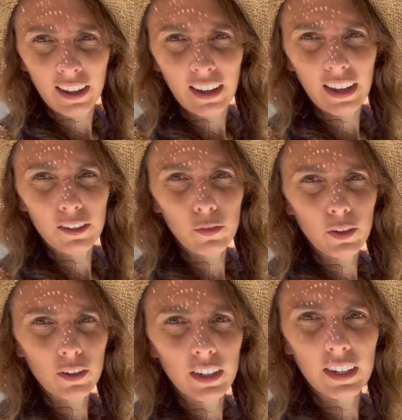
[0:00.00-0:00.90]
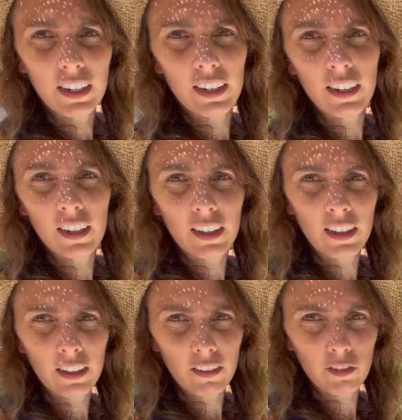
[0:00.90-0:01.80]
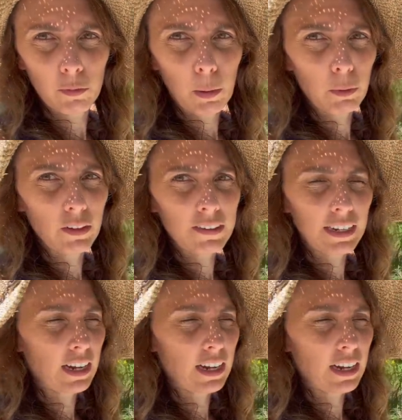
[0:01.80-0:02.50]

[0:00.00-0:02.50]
has filled in. You remember this like a